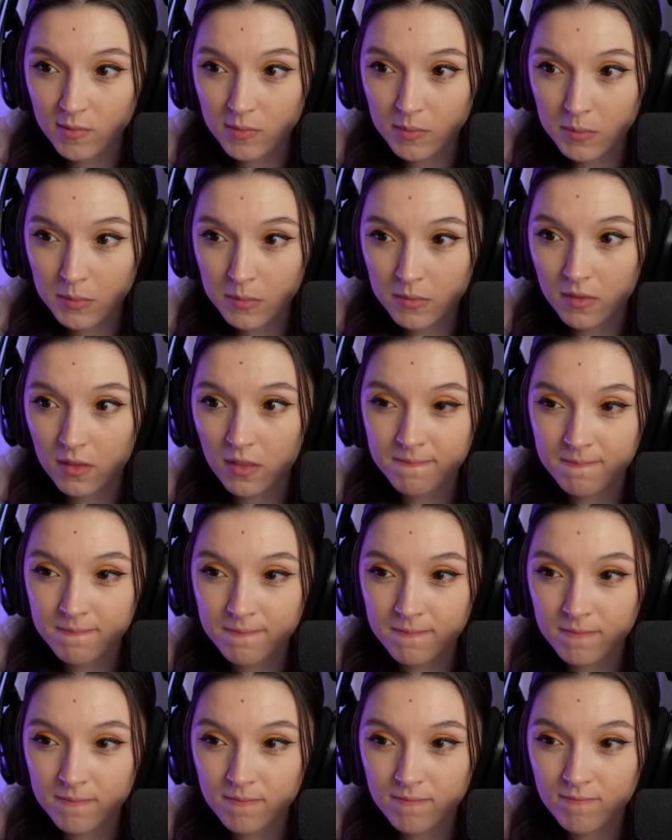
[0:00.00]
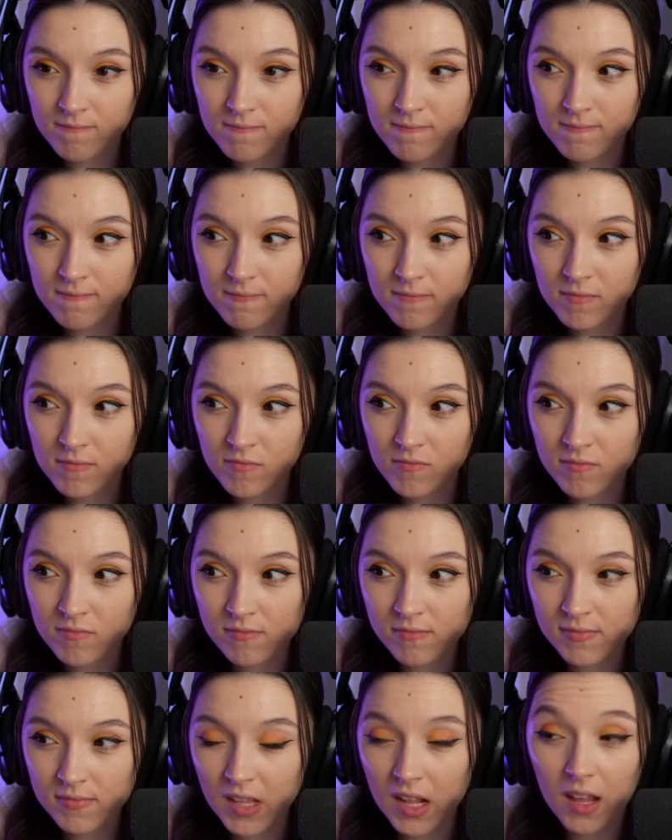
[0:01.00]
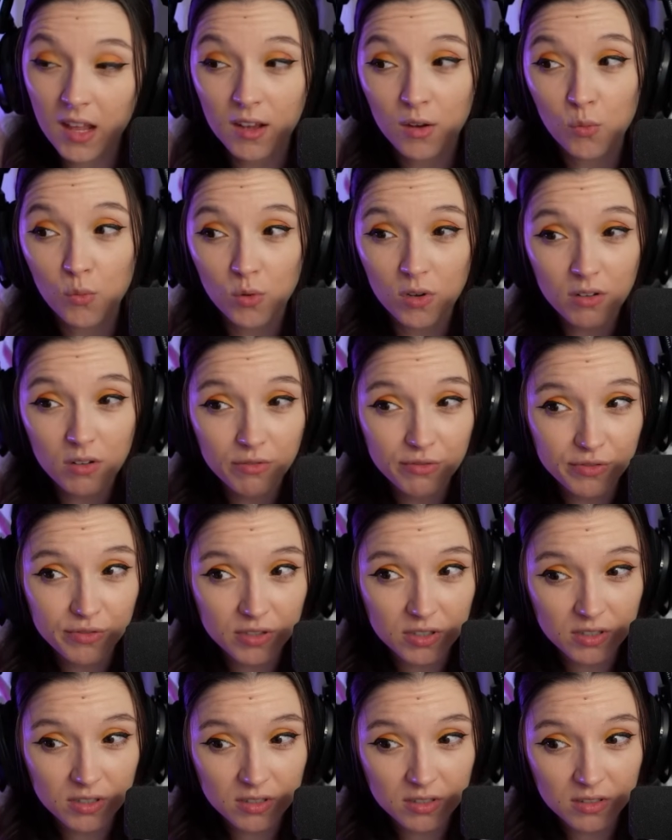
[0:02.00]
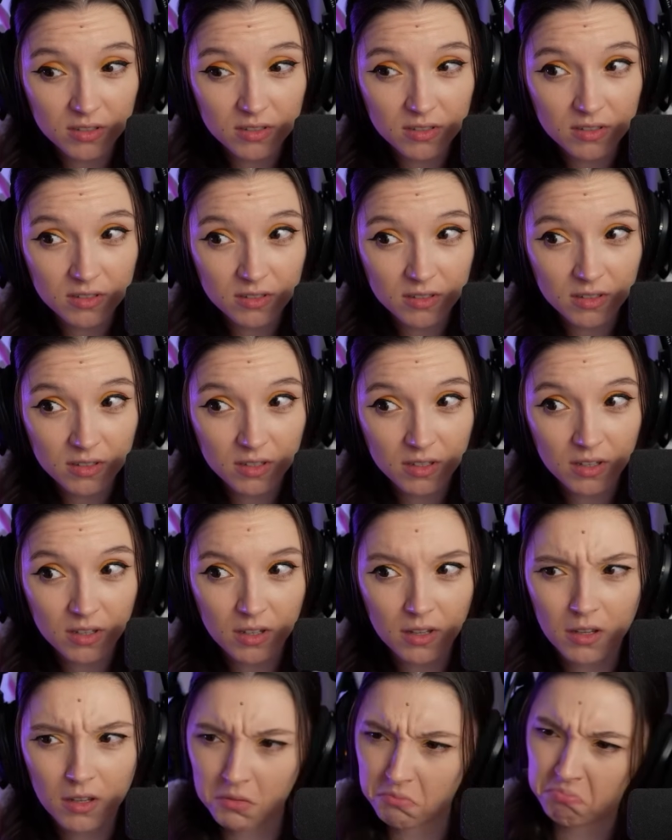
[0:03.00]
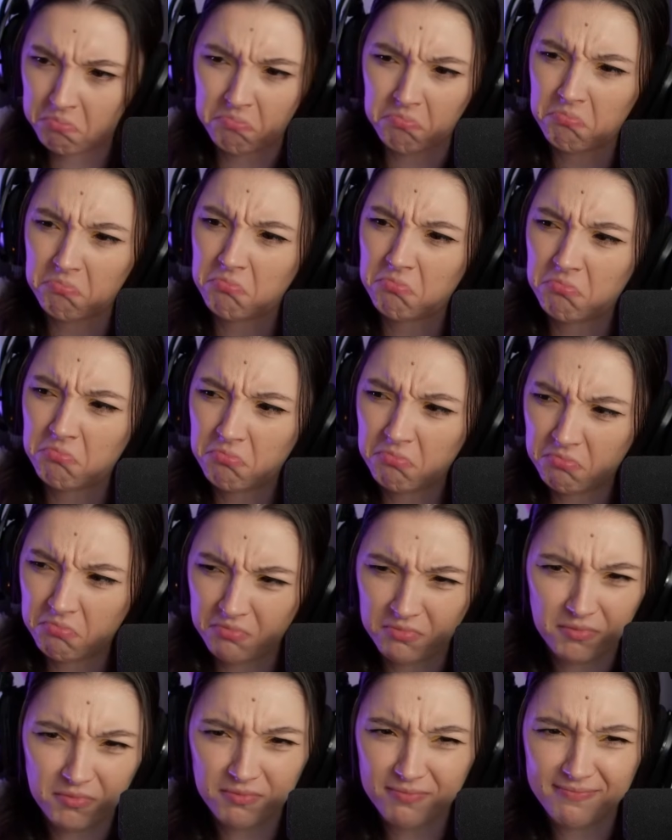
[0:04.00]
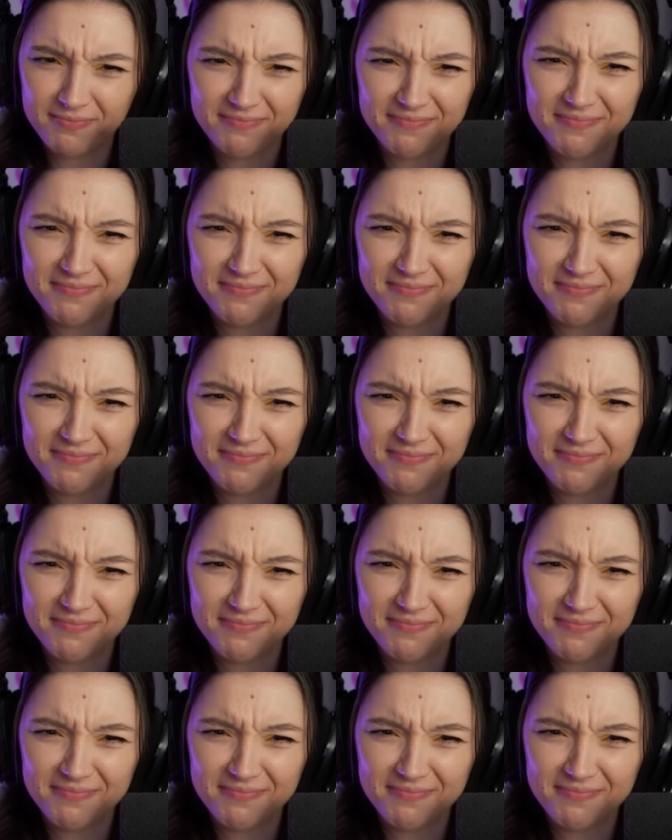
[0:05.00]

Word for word: things. Yeah? Like a wolf? coyote. There aren't any coyotes in